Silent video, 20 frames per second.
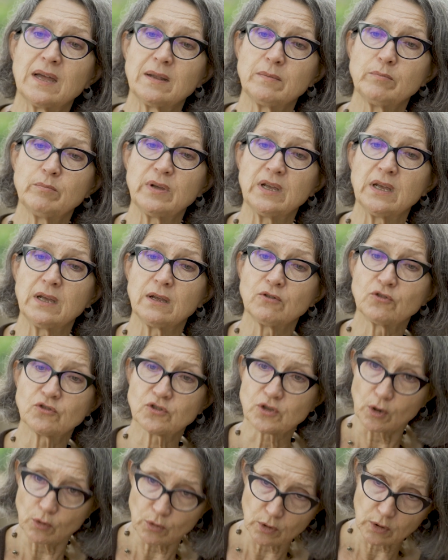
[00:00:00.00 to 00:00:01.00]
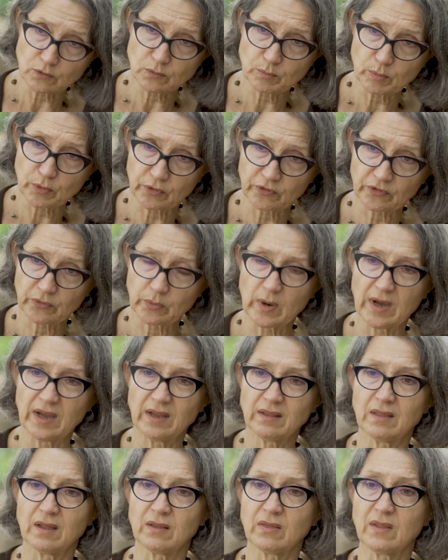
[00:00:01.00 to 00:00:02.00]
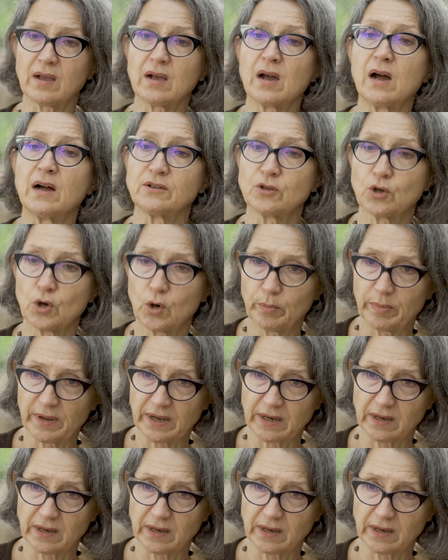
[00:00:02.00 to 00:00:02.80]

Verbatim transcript: then being so low birth weight that they can't cope